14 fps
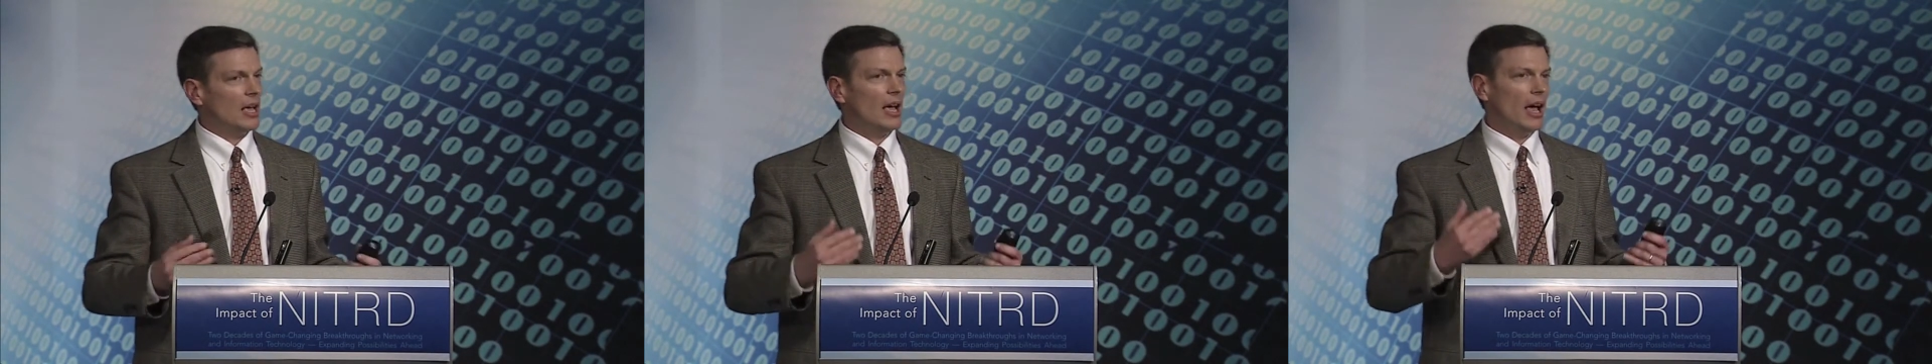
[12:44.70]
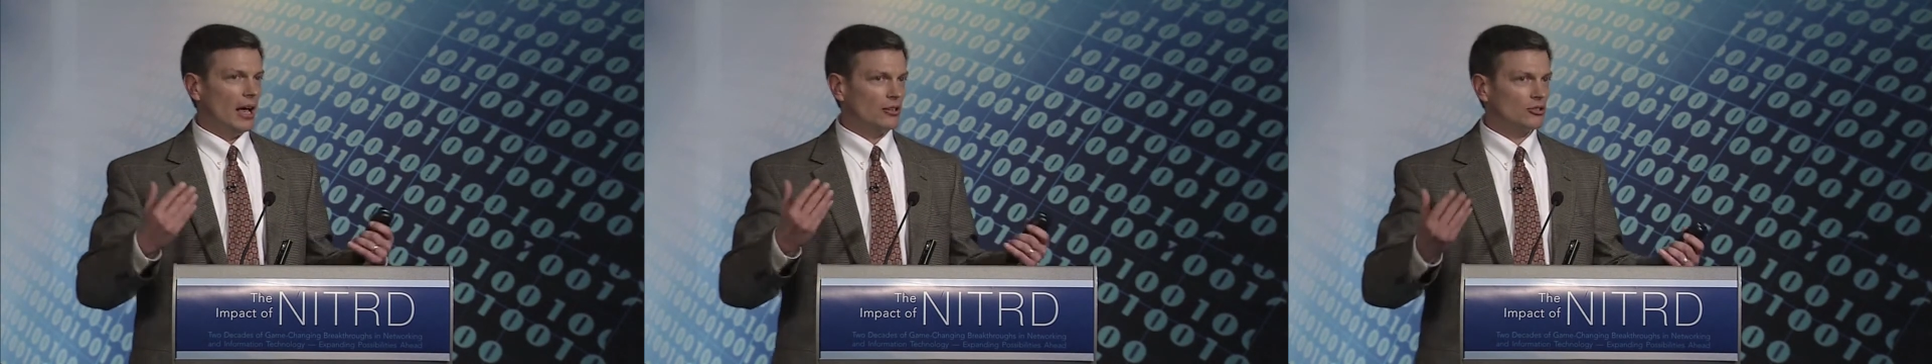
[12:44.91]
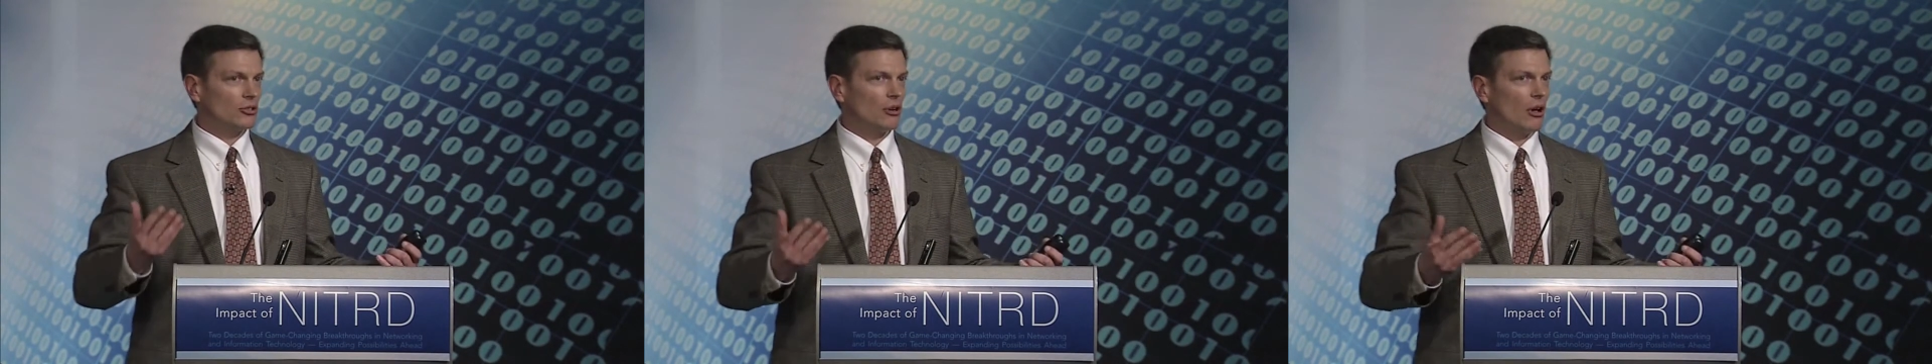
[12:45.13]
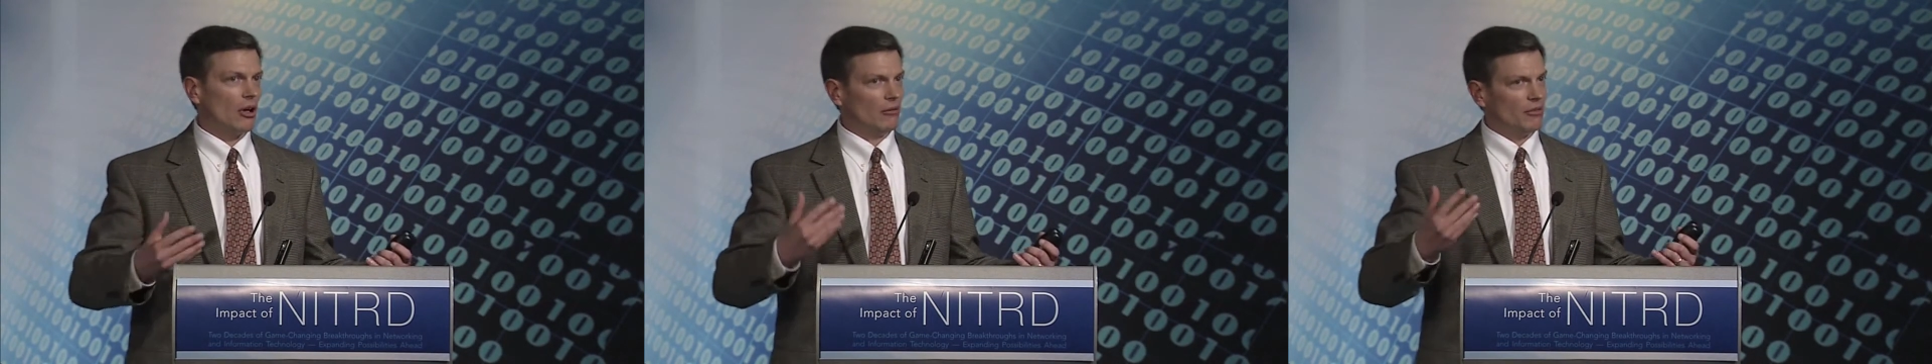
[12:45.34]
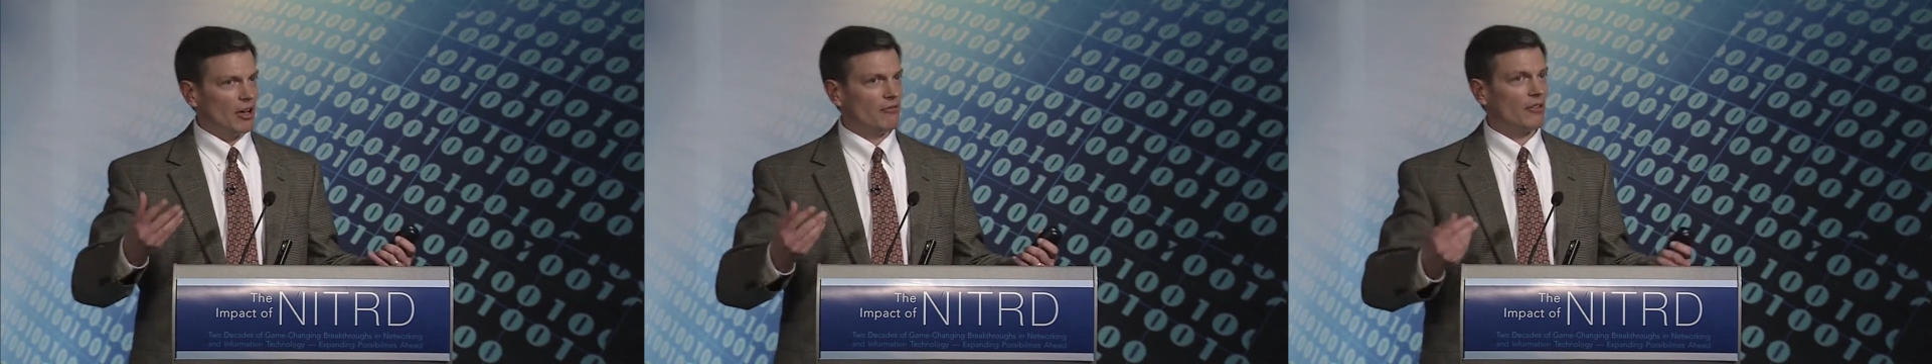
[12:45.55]
and
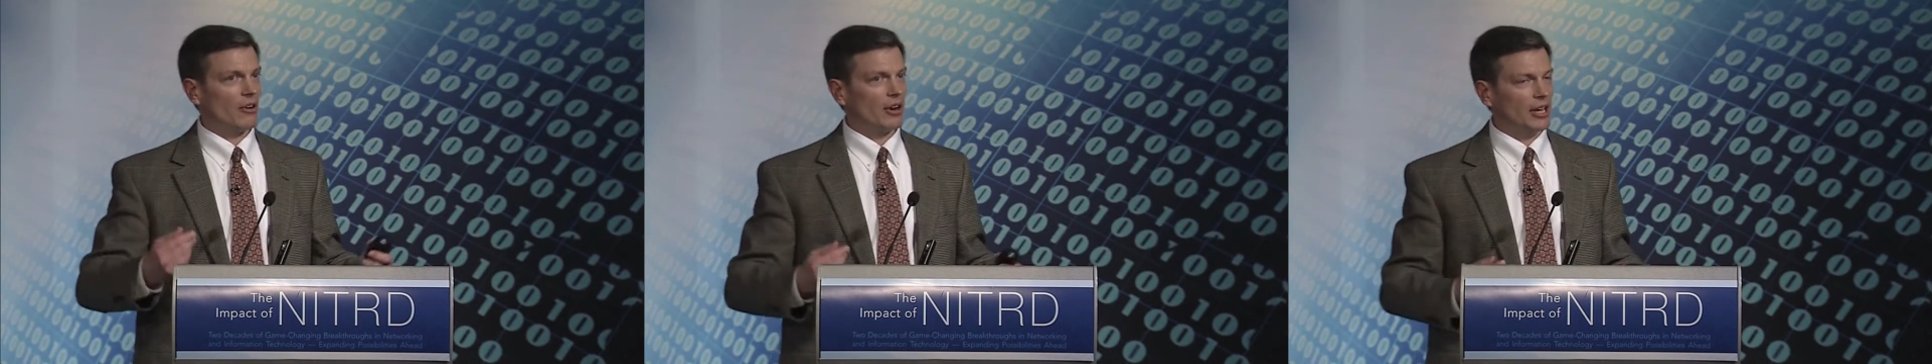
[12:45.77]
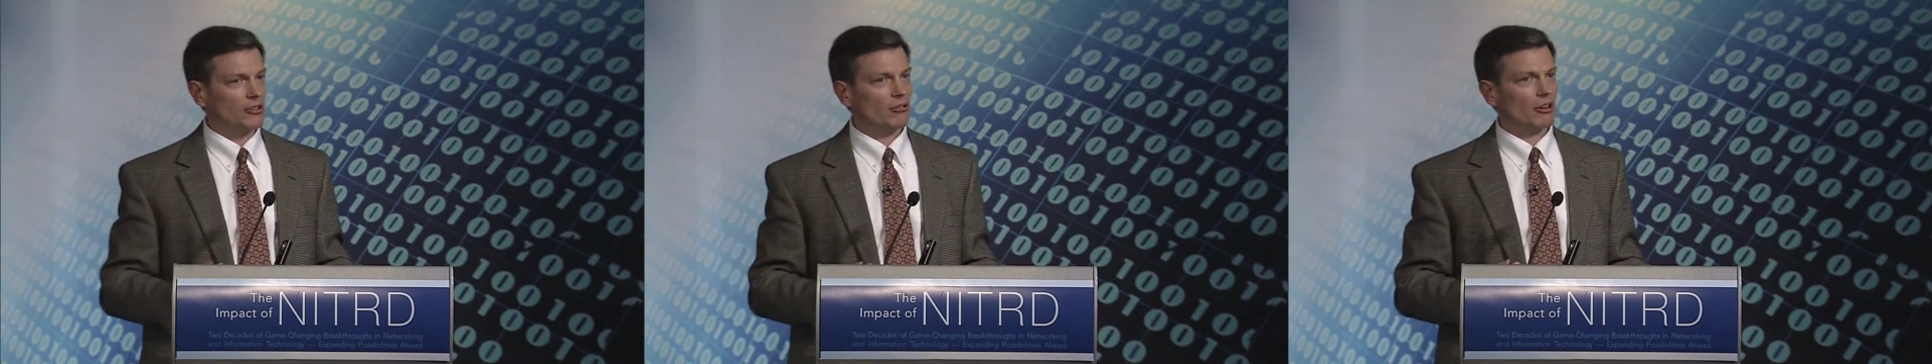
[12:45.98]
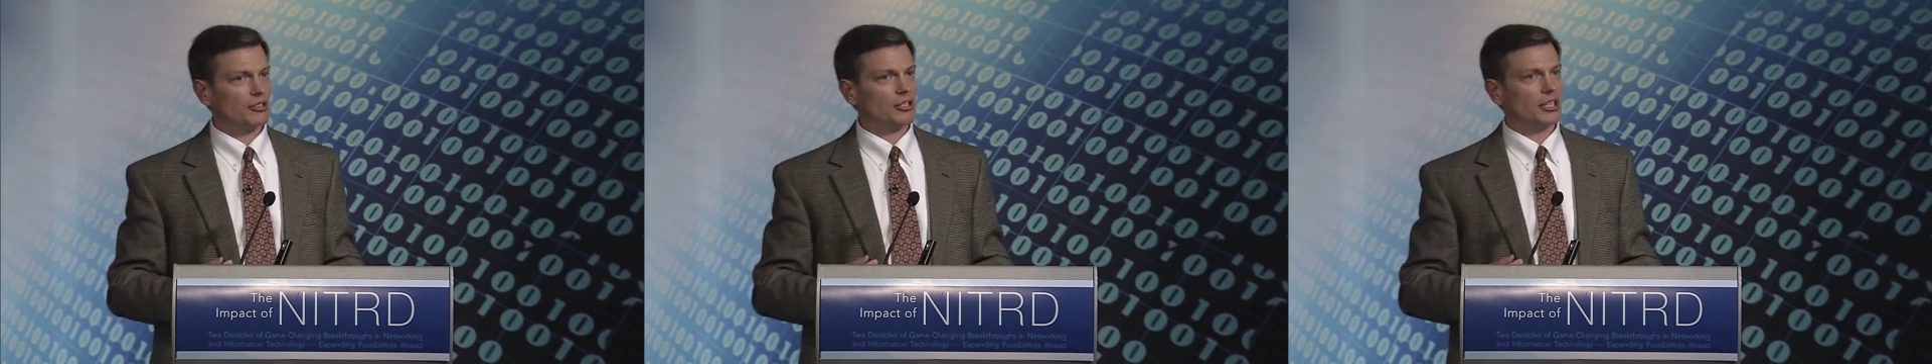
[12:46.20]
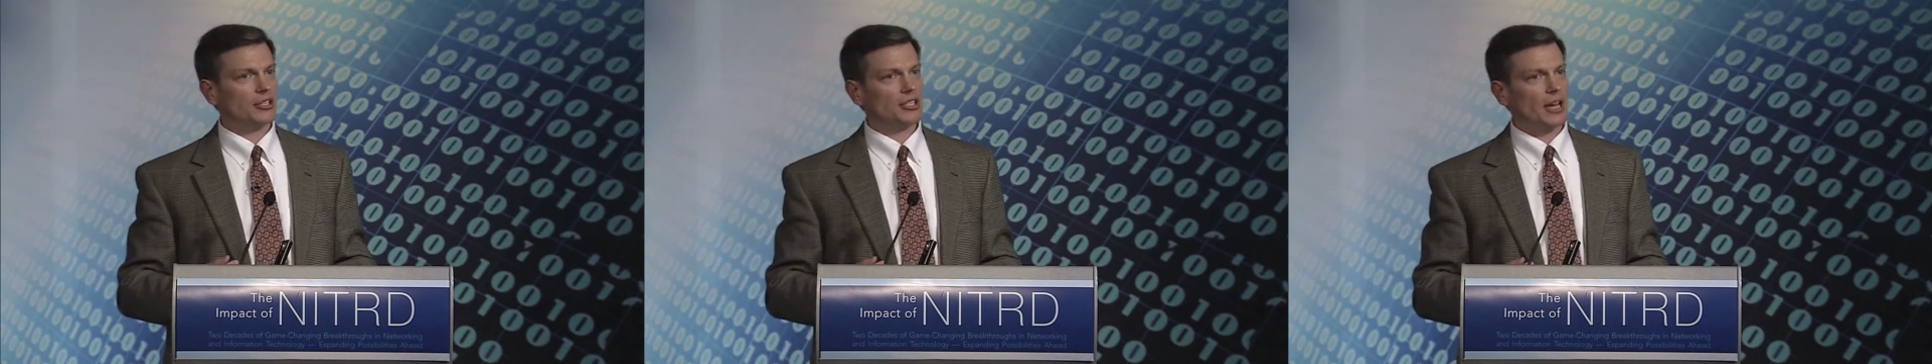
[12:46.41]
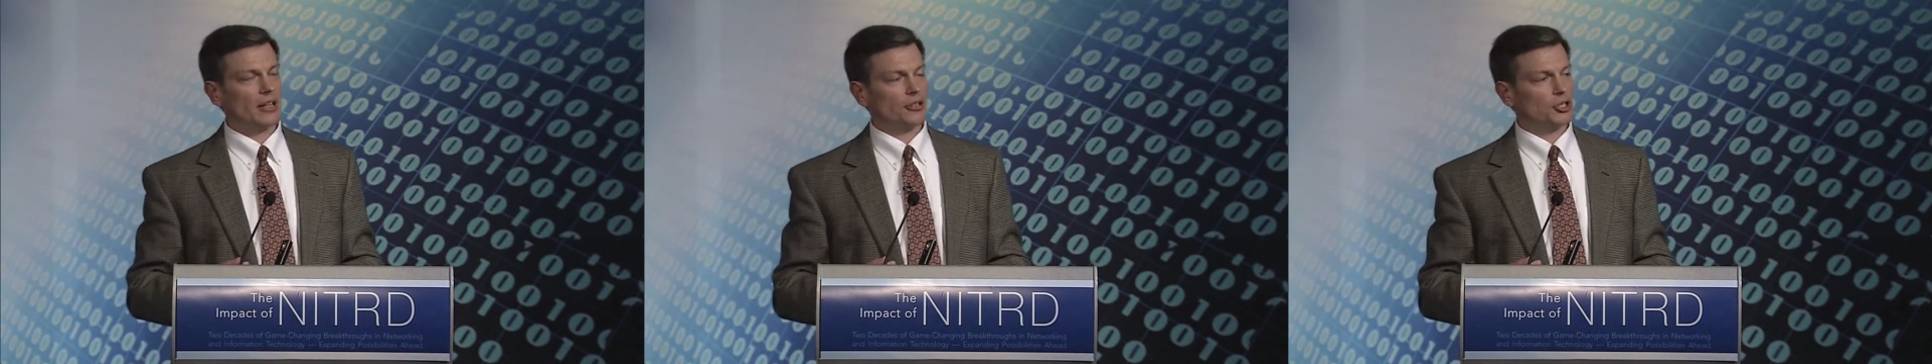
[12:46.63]
solve a very interesting and
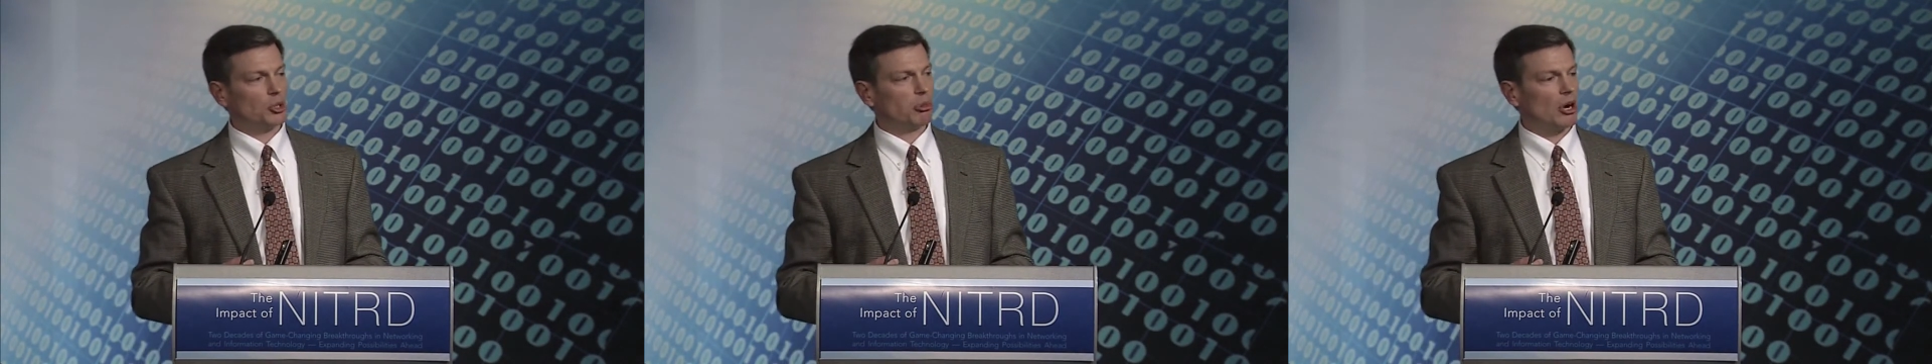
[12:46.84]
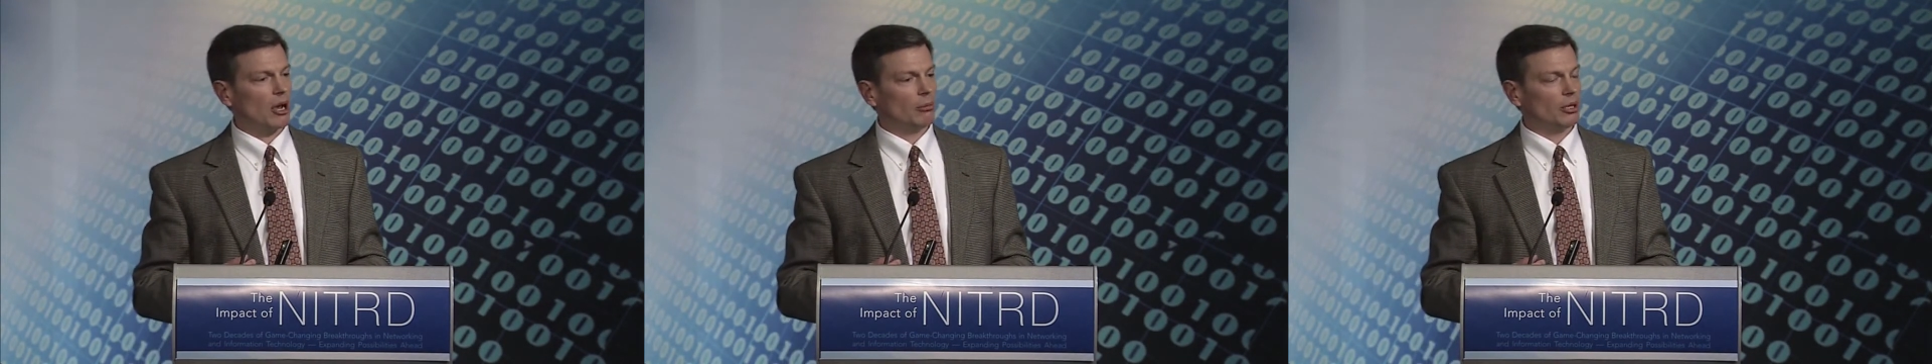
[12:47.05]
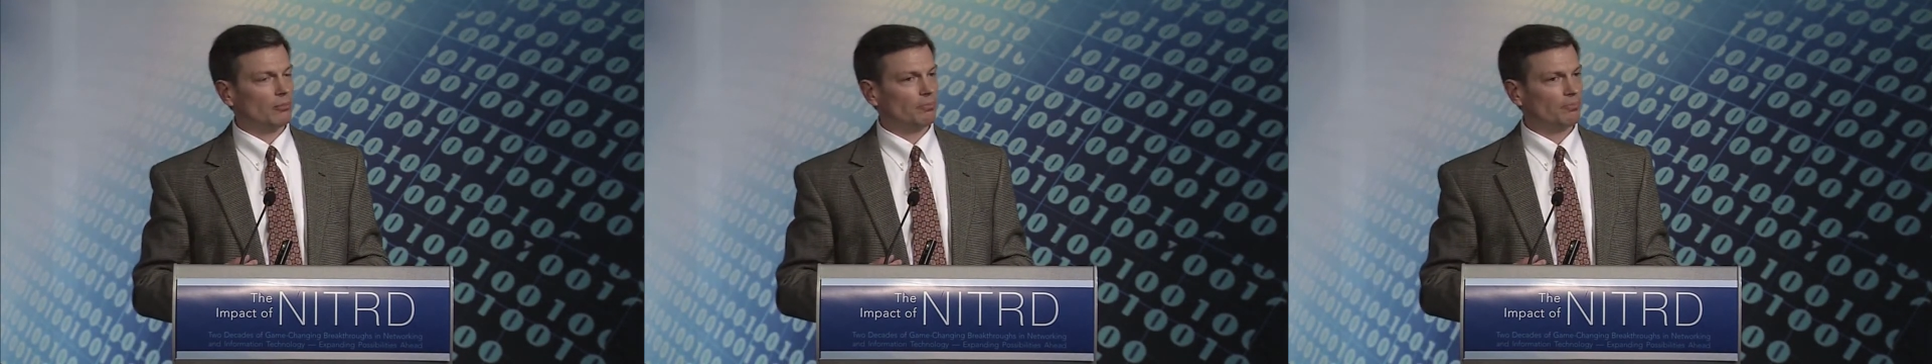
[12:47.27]
challenging problem.